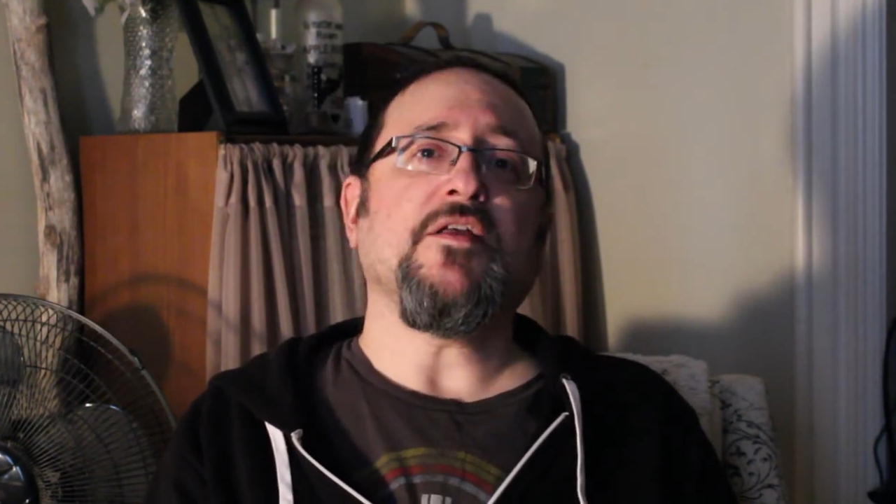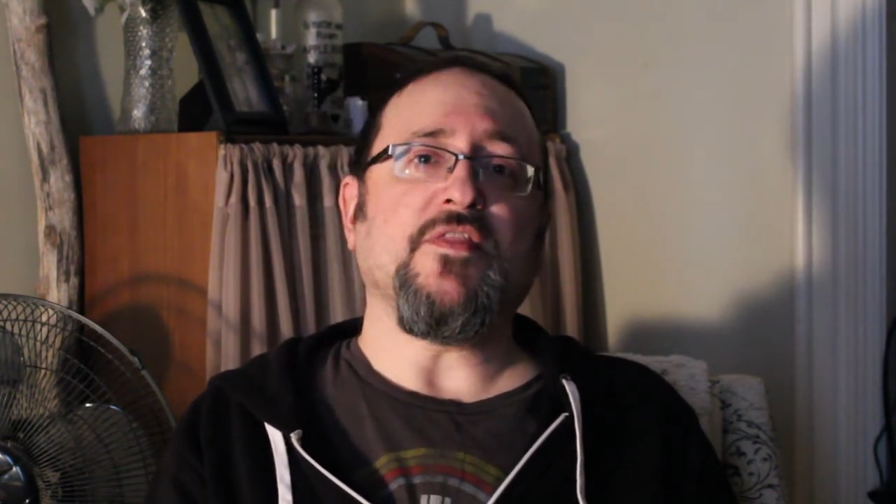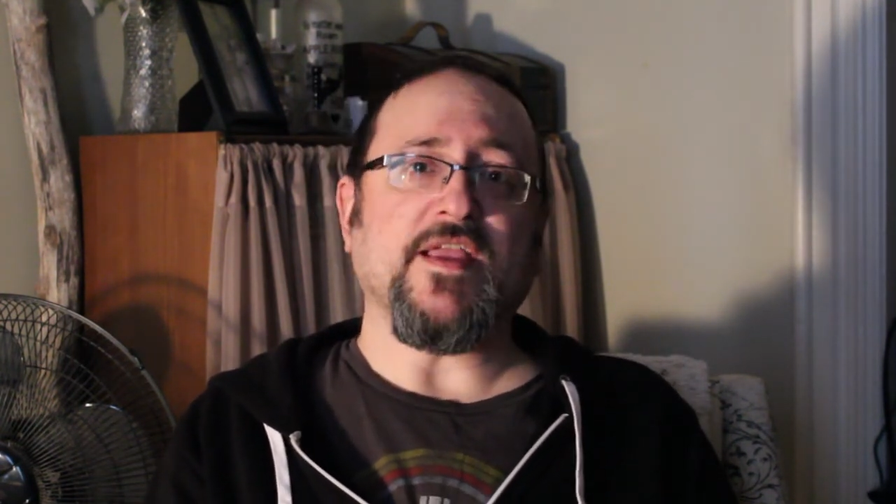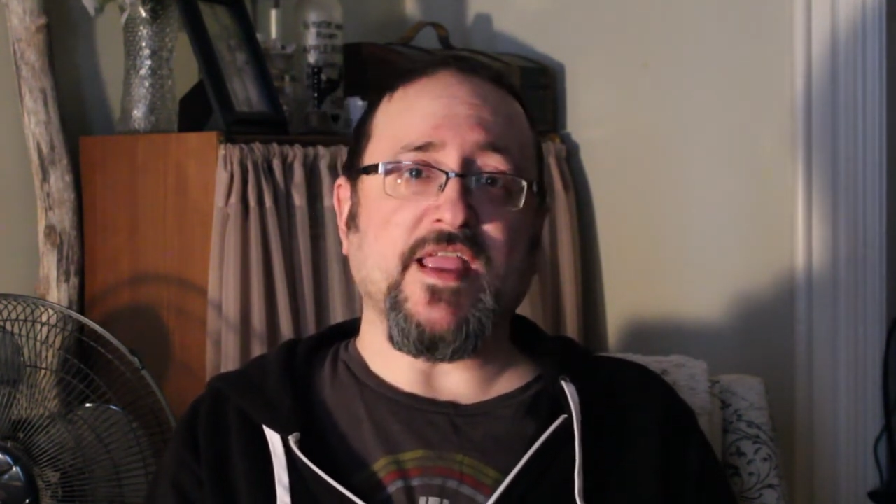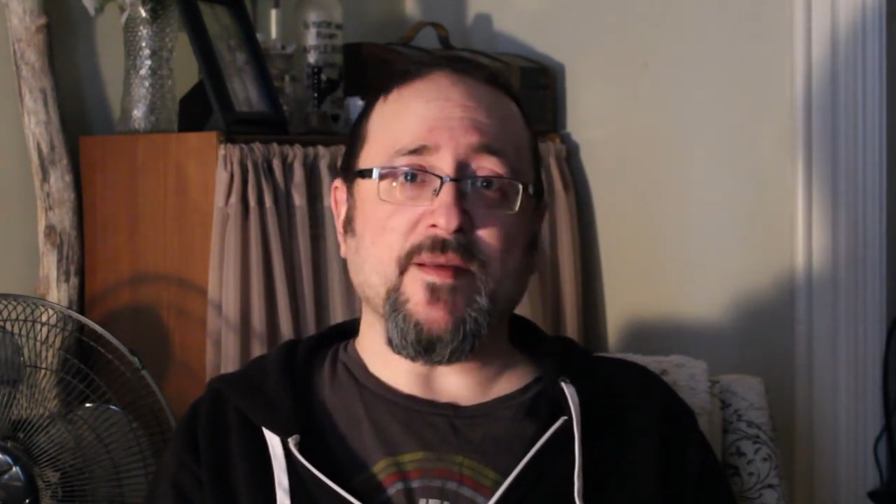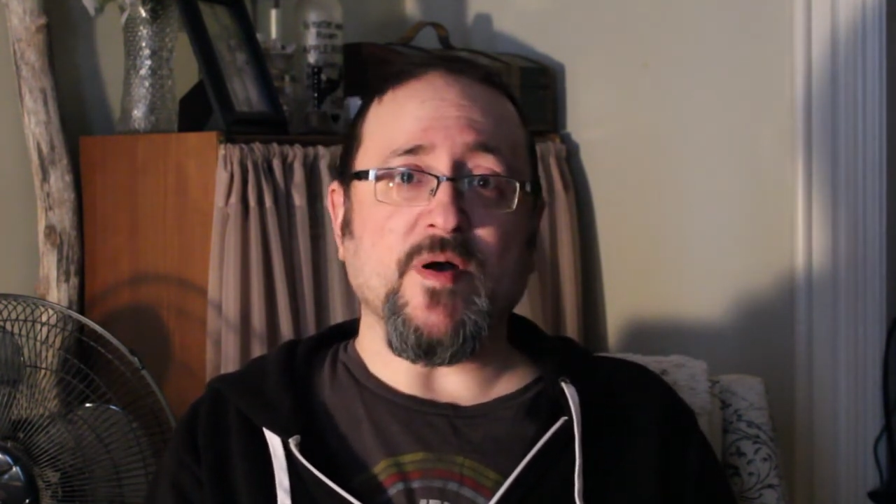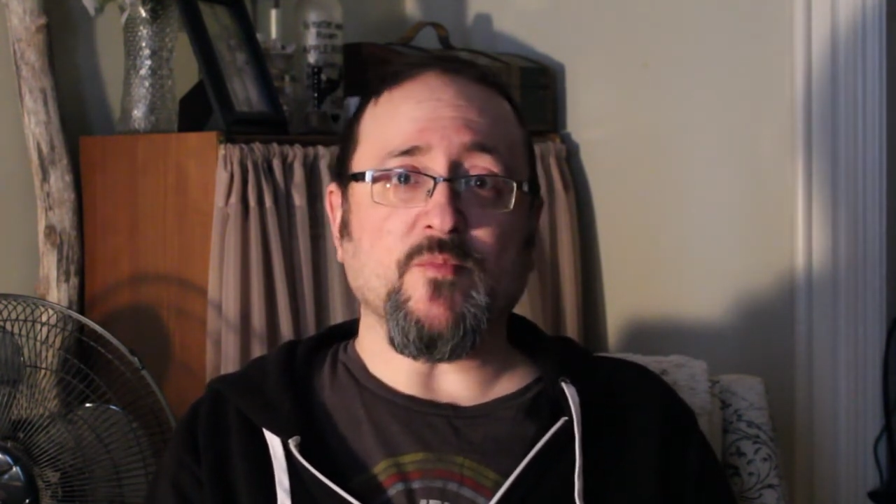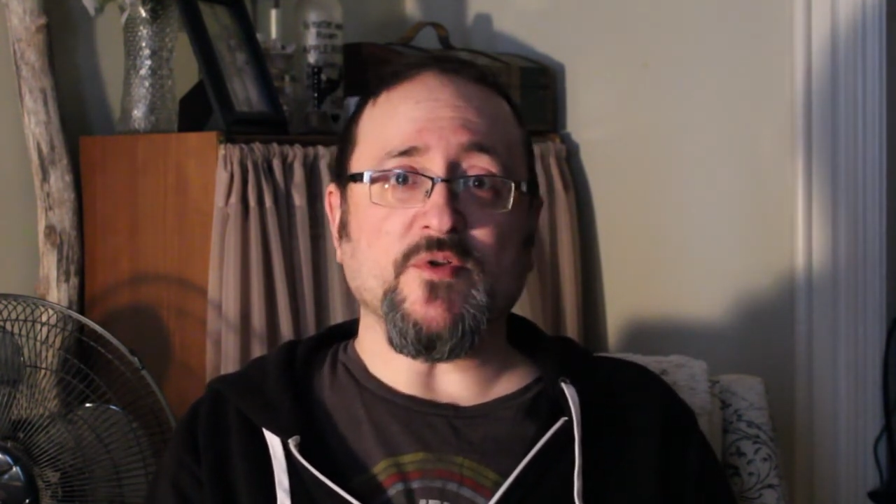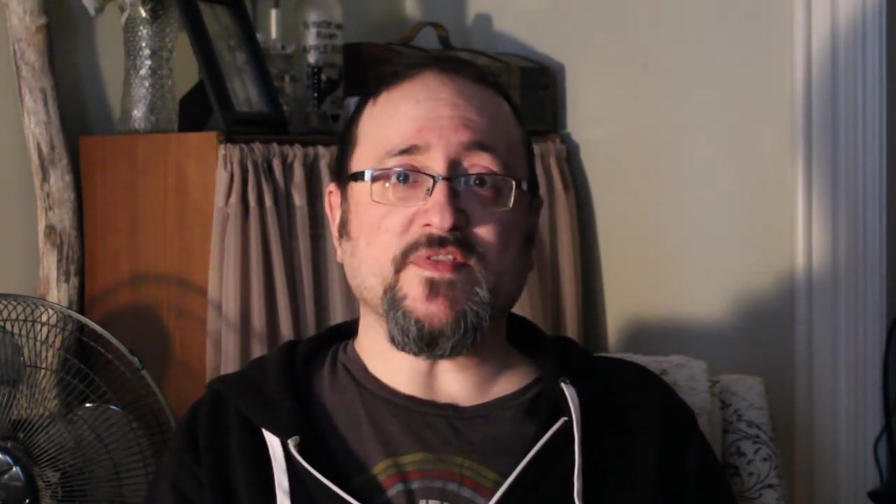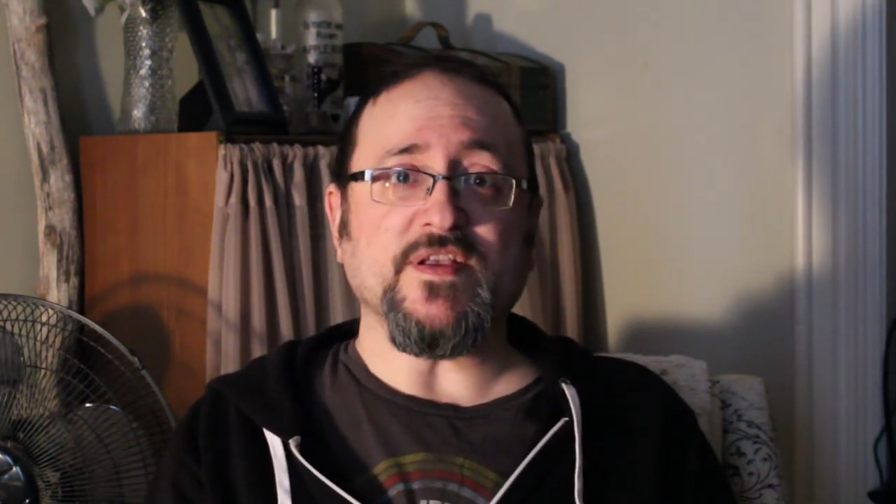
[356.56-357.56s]
they came
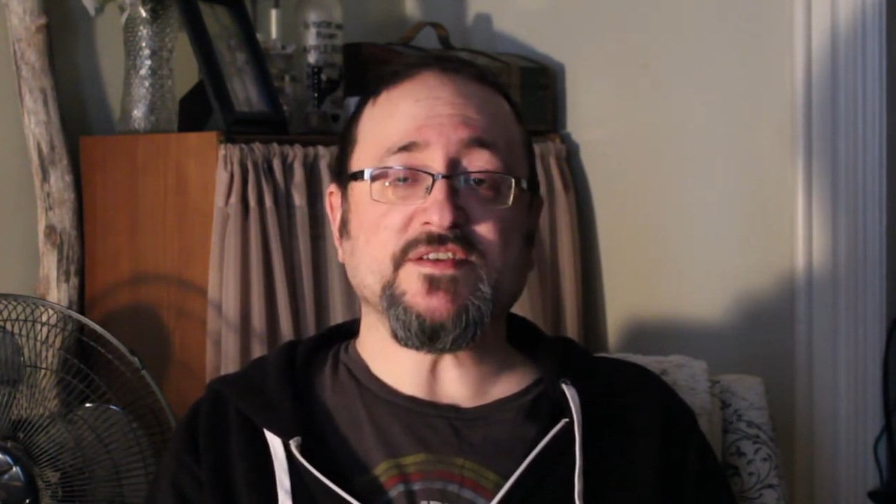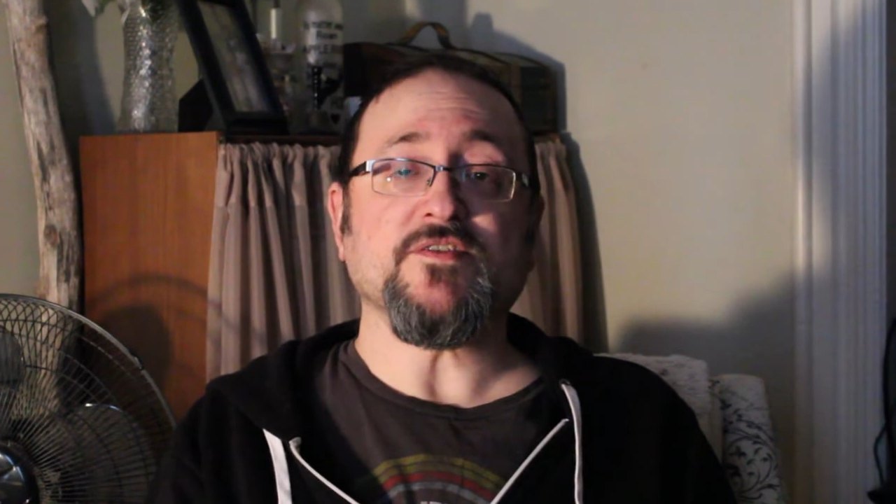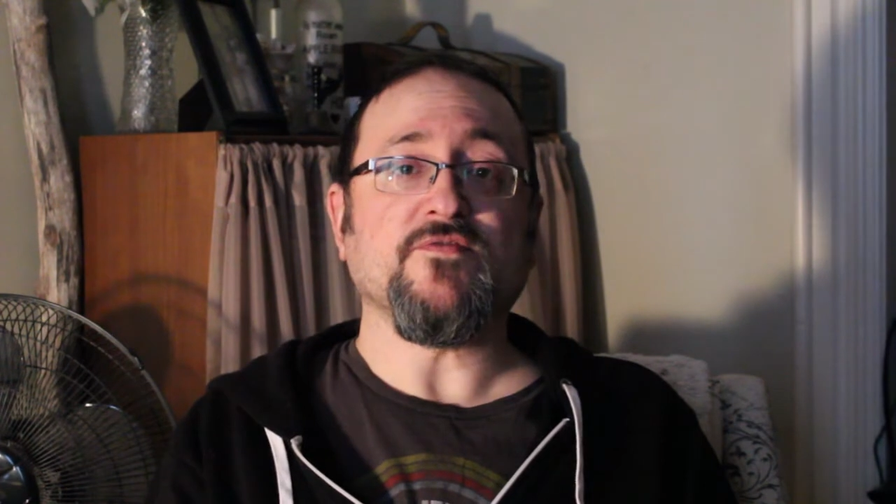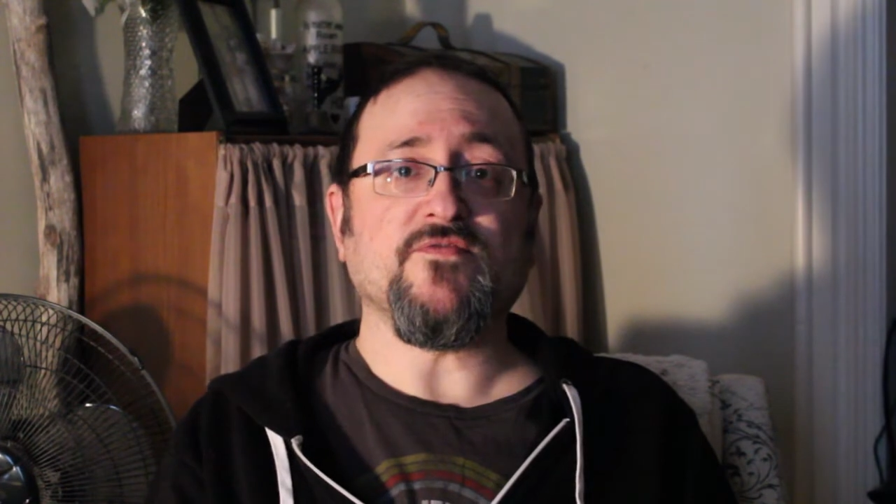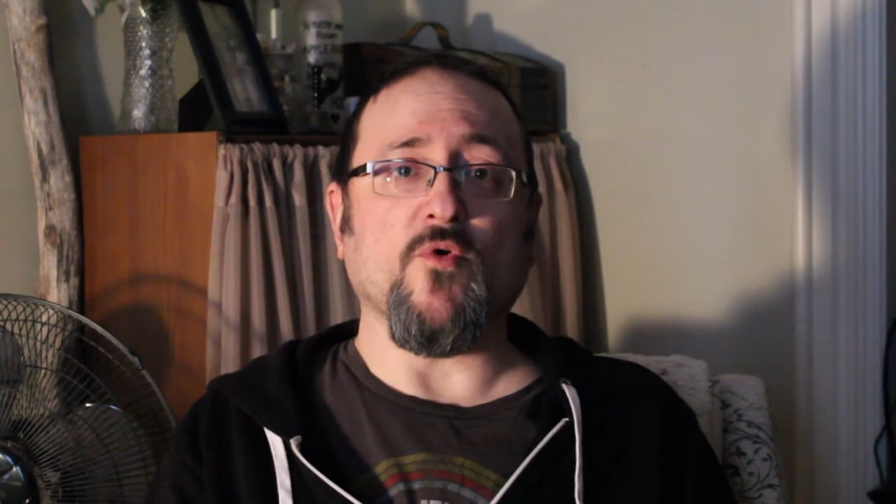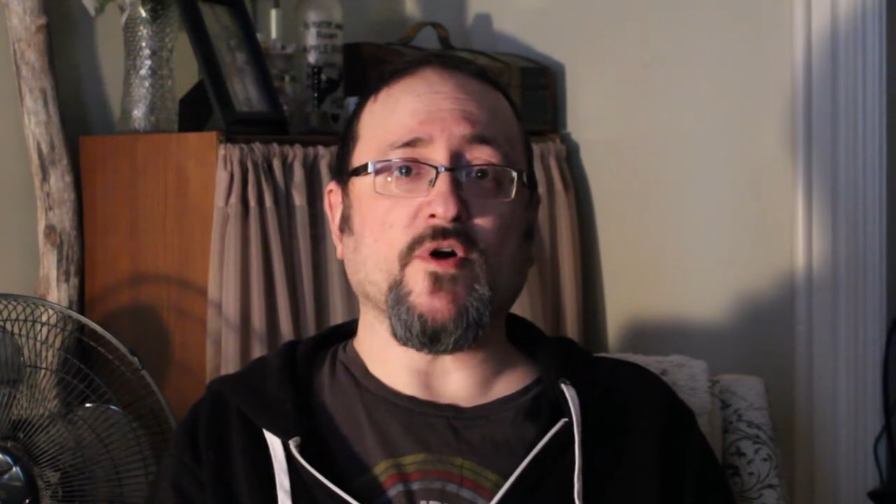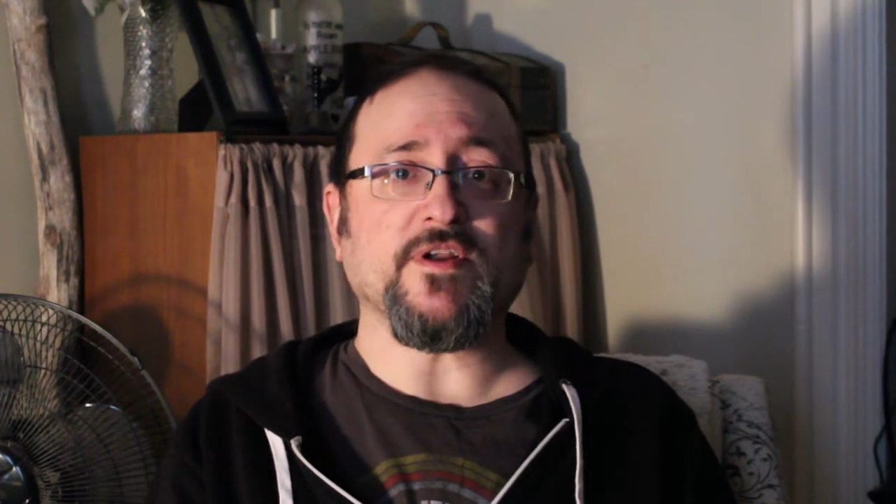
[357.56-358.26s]
up with this for